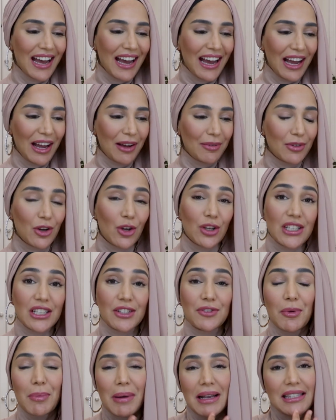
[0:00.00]
not
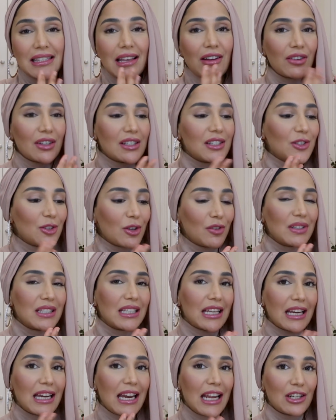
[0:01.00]
just for myself, because it's
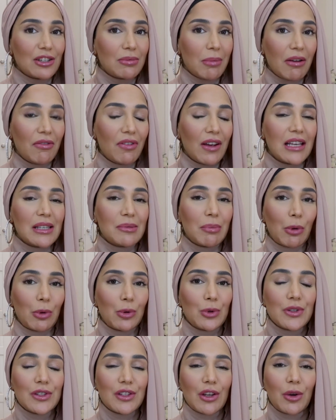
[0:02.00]
obviously near to my face, but
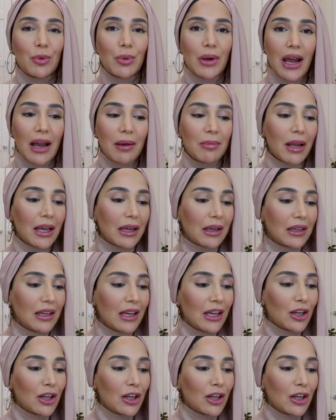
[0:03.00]
also when I'm like